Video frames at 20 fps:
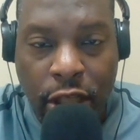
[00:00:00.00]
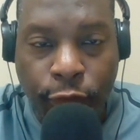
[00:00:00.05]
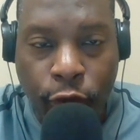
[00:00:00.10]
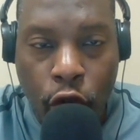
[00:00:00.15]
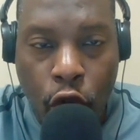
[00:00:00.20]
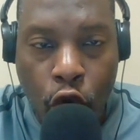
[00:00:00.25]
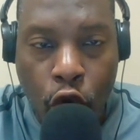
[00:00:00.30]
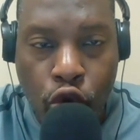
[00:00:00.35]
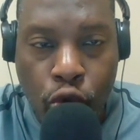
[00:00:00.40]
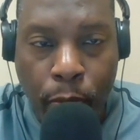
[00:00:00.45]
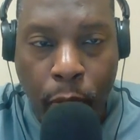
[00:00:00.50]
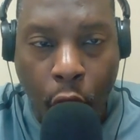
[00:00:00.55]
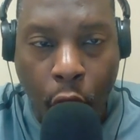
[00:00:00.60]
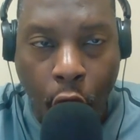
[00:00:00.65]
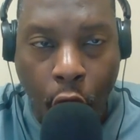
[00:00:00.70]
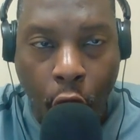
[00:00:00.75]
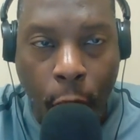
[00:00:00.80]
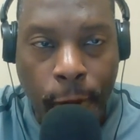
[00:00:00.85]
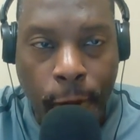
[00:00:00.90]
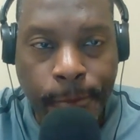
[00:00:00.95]
for the Hoop
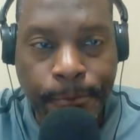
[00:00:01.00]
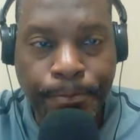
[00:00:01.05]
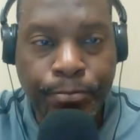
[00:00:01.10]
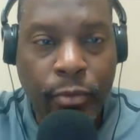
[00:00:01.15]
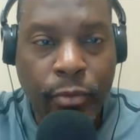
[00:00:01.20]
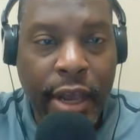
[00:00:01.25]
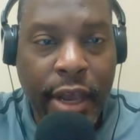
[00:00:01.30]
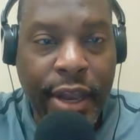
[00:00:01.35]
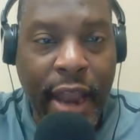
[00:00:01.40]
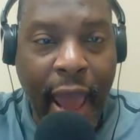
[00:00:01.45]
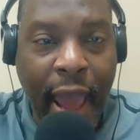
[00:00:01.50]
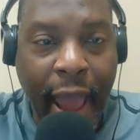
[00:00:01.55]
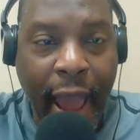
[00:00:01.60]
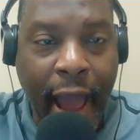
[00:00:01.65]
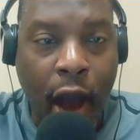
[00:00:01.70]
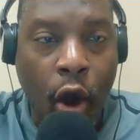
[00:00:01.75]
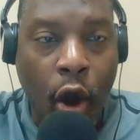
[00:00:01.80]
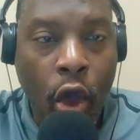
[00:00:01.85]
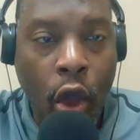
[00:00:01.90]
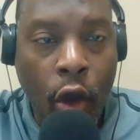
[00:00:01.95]
Hall.
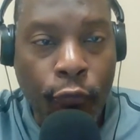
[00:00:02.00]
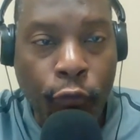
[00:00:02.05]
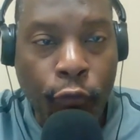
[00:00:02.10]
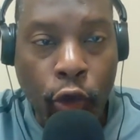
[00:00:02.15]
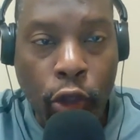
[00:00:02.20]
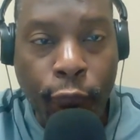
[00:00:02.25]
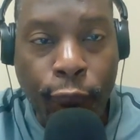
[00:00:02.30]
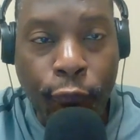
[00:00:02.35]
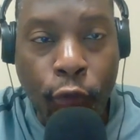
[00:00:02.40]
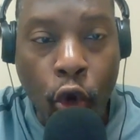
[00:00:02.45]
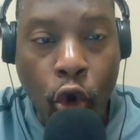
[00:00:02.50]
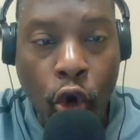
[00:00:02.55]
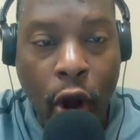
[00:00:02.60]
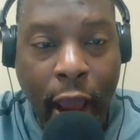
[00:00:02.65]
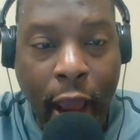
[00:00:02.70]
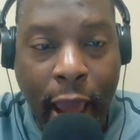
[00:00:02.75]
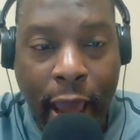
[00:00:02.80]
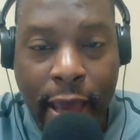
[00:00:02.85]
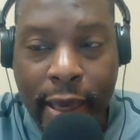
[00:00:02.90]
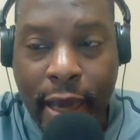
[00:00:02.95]
Now, for the
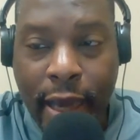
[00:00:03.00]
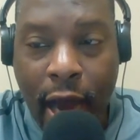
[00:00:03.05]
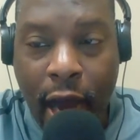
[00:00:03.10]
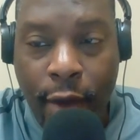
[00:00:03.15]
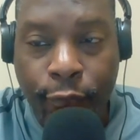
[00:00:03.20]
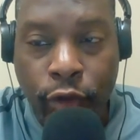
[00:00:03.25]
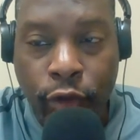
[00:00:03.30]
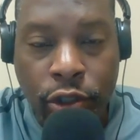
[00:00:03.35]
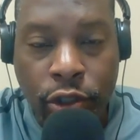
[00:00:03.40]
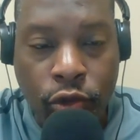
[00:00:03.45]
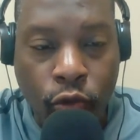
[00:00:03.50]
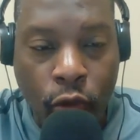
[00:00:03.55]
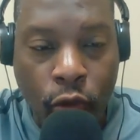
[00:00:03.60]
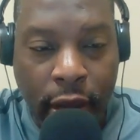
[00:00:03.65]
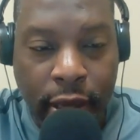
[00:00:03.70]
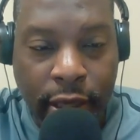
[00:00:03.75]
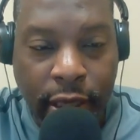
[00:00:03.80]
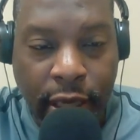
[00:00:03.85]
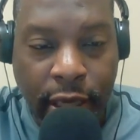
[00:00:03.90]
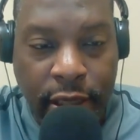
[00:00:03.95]
4A conference
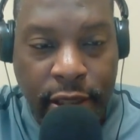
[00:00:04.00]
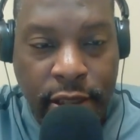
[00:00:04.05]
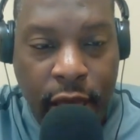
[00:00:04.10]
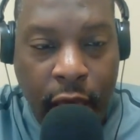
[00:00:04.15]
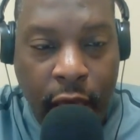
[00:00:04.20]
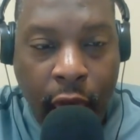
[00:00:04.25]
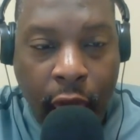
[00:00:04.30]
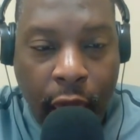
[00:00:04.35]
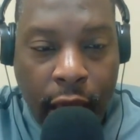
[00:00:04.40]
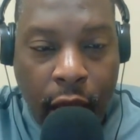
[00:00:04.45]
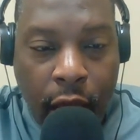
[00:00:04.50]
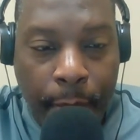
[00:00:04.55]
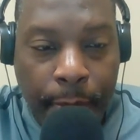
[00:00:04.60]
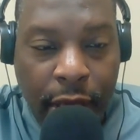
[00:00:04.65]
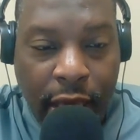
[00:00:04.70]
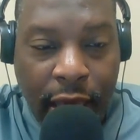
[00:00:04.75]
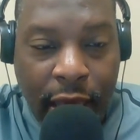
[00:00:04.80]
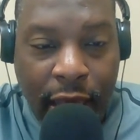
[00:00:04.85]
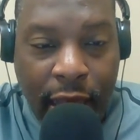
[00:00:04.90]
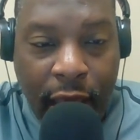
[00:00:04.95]
rankings,
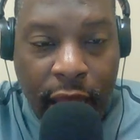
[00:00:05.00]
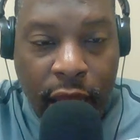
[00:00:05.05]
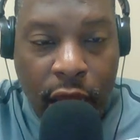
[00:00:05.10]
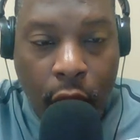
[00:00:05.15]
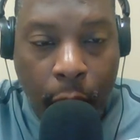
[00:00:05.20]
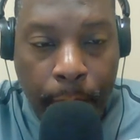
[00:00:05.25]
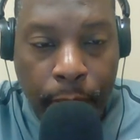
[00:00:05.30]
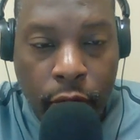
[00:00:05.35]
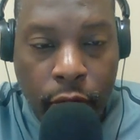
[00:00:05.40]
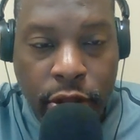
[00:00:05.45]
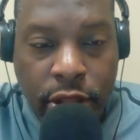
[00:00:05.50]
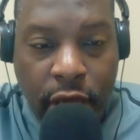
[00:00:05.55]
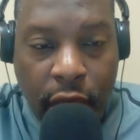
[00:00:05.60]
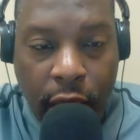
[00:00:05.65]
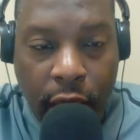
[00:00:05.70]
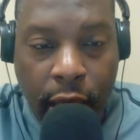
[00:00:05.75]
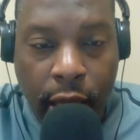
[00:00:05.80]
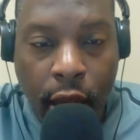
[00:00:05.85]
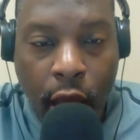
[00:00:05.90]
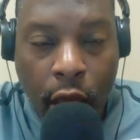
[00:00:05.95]
coming in at number
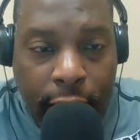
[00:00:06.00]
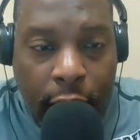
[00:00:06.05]
10,